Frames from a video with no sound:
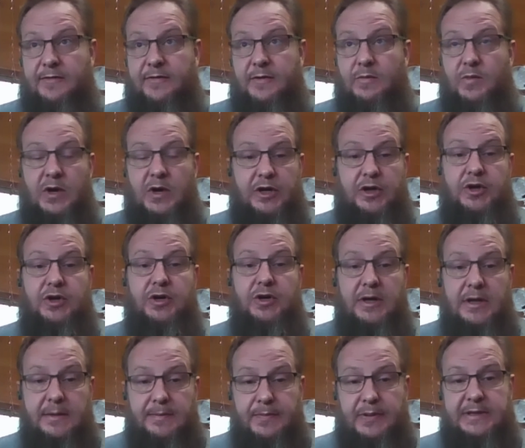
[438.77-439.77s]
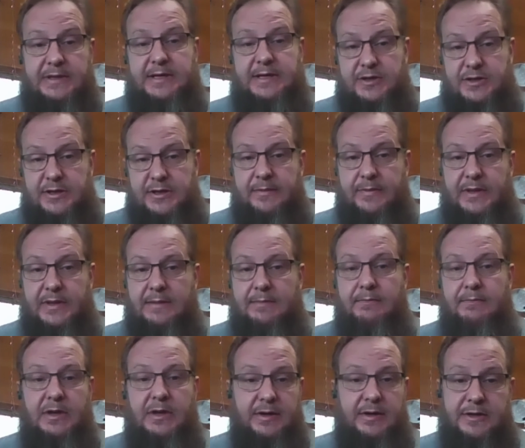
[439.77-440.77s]
from what could potentially be
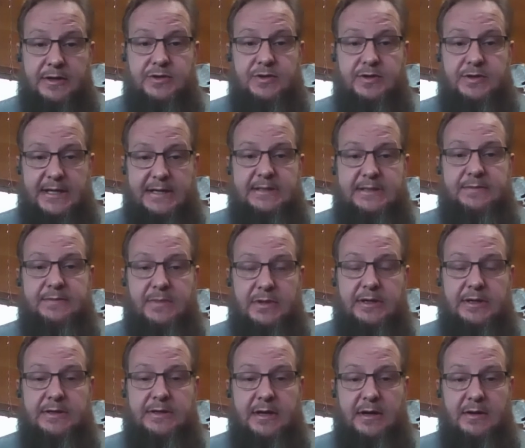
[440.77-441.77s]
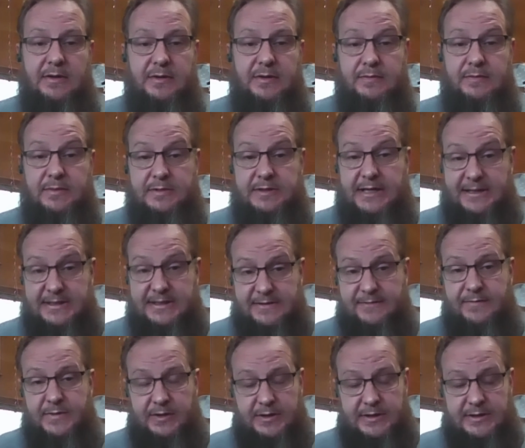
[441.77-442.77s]
millions or tens of millions
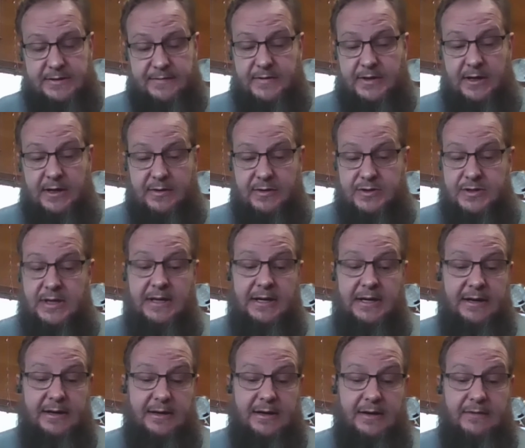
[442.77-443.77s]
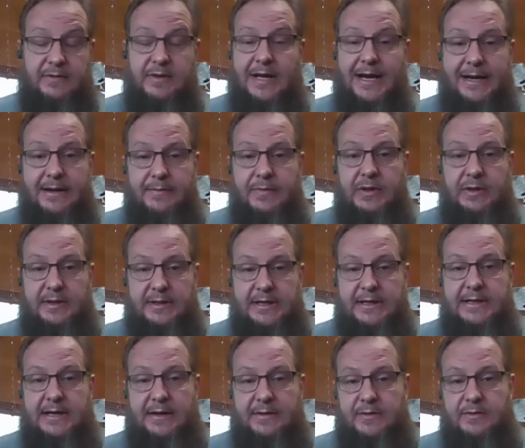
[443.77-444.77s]
of dollars of
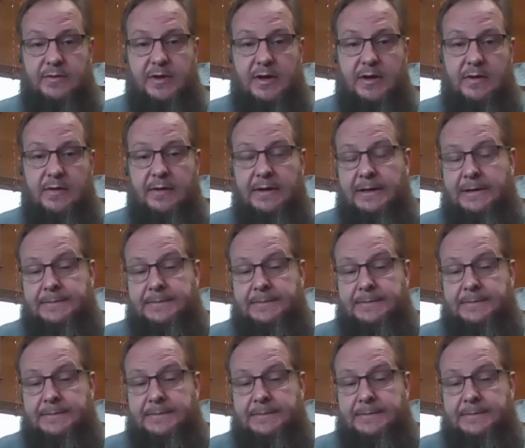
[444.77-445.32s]
liability down the road.